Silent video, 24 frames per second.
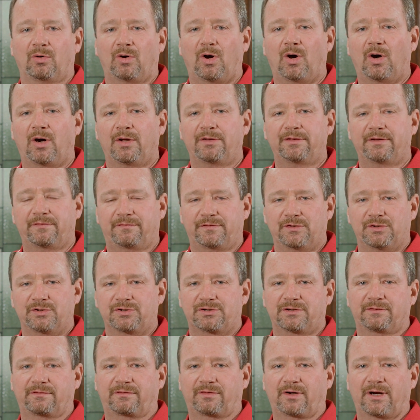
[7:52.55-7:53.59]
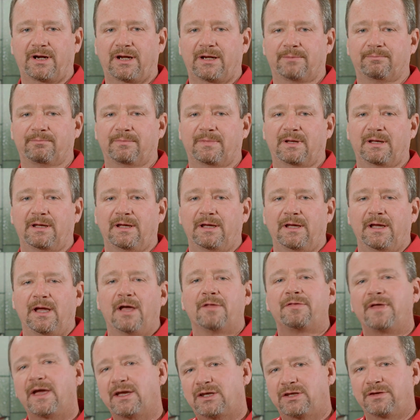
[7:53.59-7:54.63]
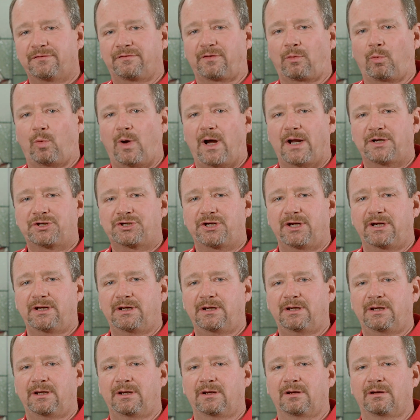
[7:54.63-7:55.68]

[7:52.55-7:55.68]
on the FusionFrame. Thank you for watching.